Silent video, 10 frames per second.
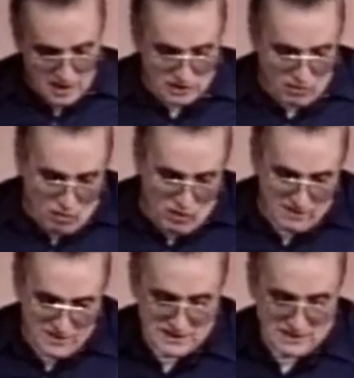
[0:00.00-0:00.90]
So
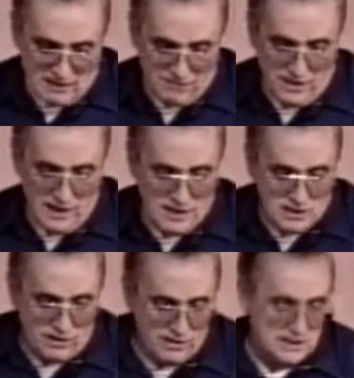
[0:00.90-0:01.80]
all of this stuff he
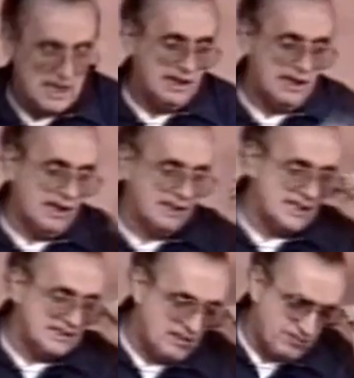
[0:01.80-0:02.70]
starts taking, and it
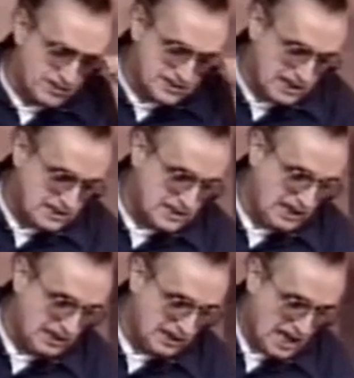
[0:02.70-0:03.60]
says in verse
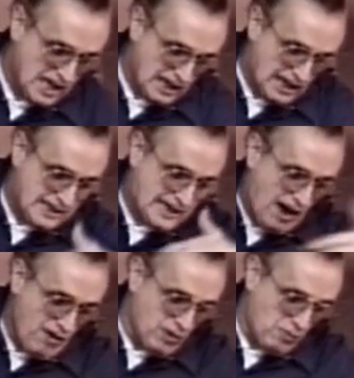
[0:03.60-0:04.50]
18, and he
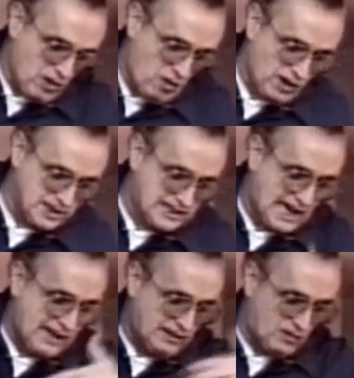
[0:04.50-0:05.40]
carried away all his
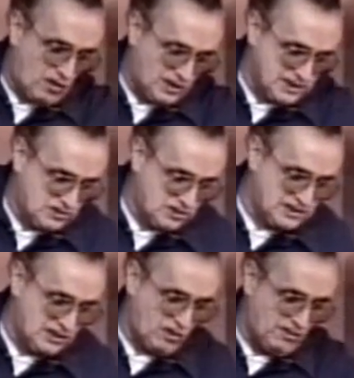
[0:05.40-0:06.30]
cattle and all his
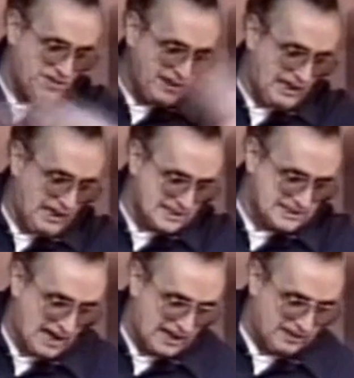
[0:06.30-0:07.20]
goods and all the thing that he
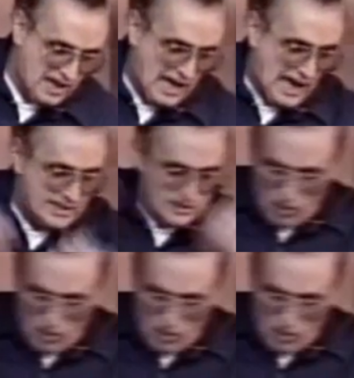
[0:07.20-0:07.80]
has gotten, and he's